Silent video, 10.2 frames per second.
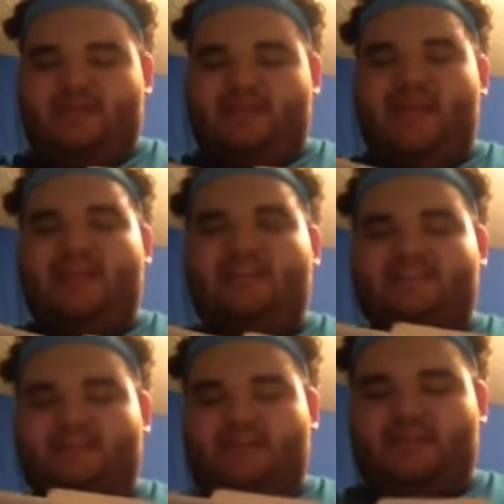Dayton and
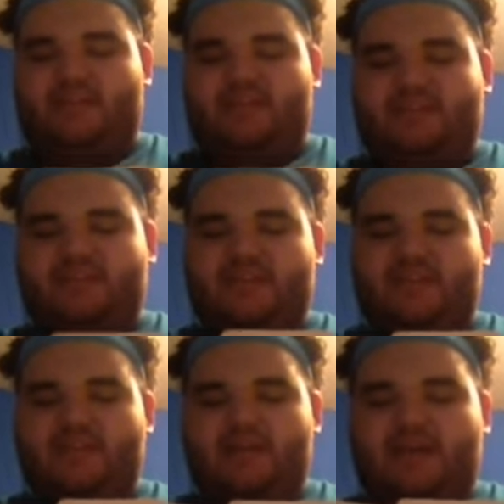Syracuse.
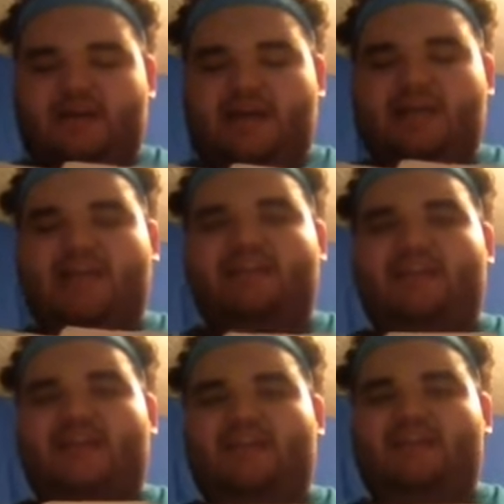I like
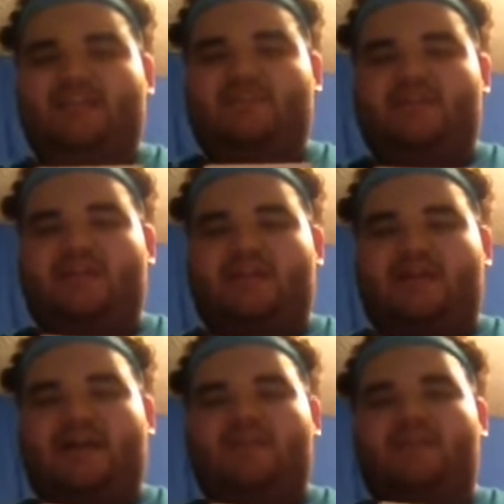Dayton in this one.
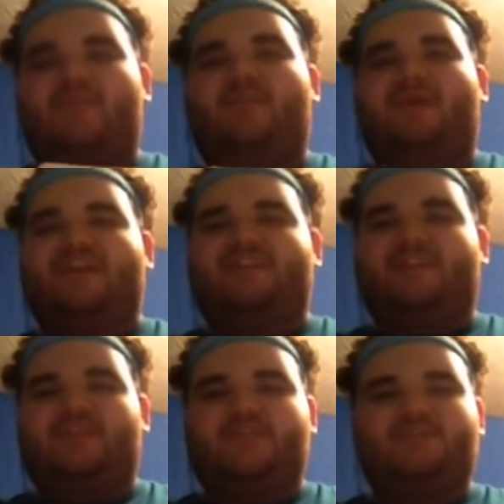I don't know why
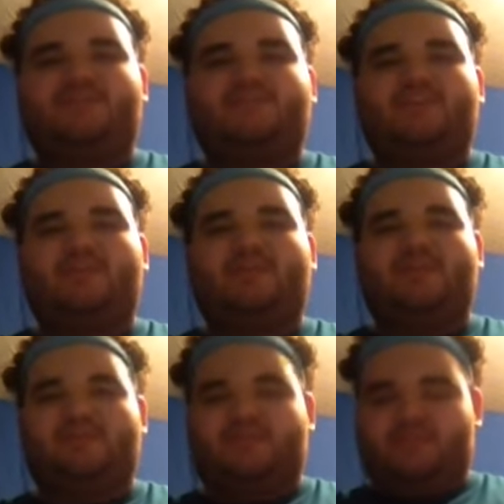Syracuse is in the
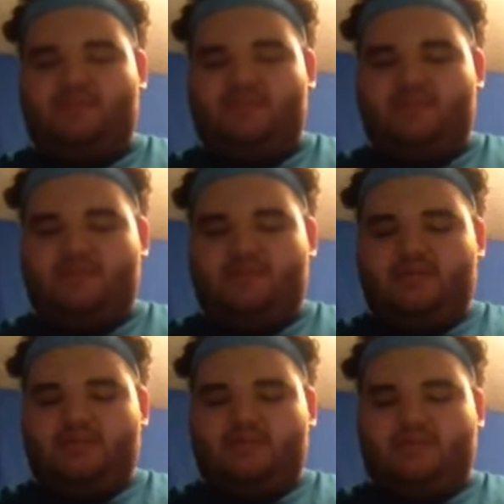tournament.
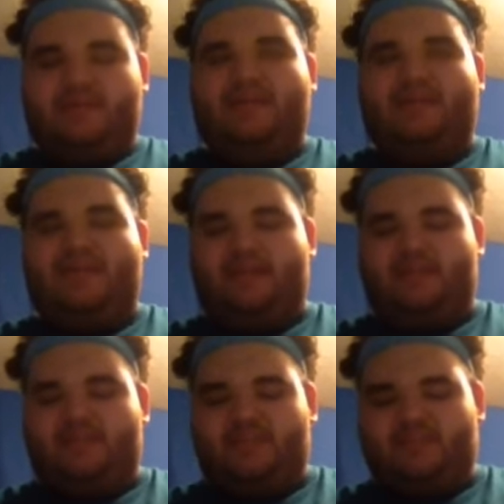So I like Dayton
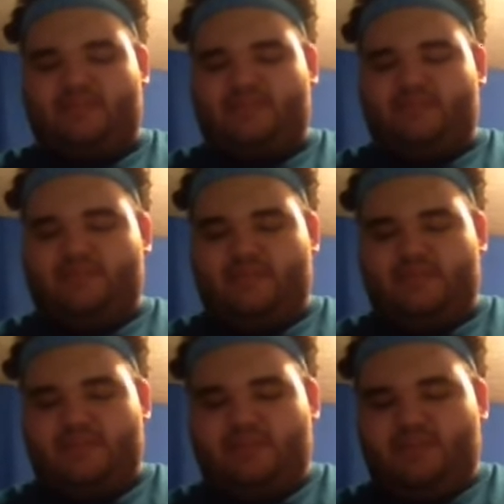to win this one.
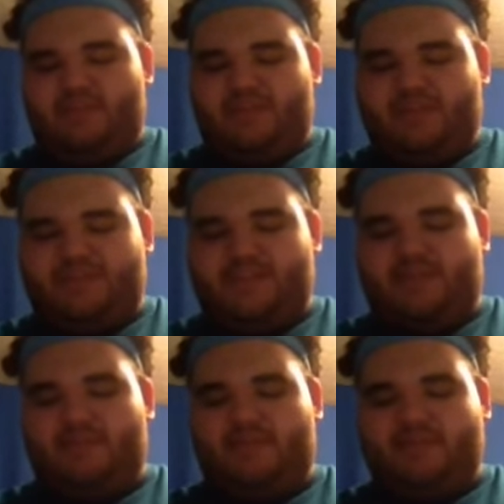Michigan State
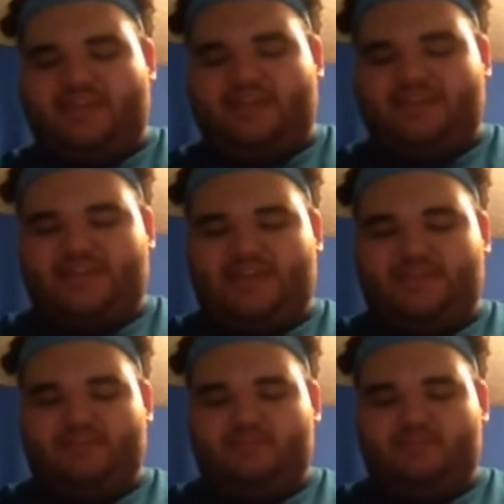and Middle Tennessee.